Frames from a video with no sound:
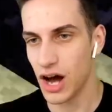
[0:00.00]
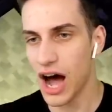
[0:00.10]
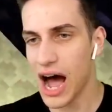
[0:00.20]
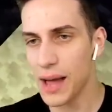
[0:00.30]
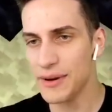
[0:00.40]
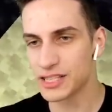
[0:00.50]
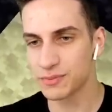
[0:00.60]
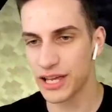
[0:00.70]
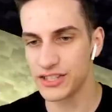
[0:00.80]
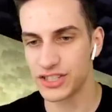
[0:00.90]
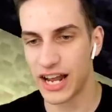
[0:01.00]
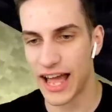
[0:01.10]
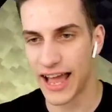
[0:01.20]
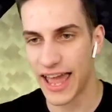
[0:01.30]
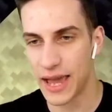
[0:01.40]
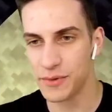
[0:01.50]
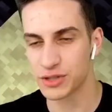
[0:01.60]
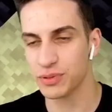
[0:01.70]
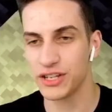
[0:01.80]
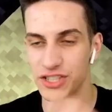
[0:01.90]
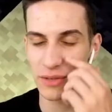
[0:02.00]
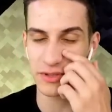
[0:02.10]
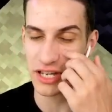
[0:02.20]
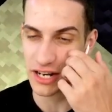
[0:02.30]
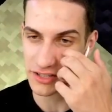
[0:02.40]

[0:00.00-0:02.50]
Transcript: Oh, I misplaced it. I, I hate misplacing obsidian.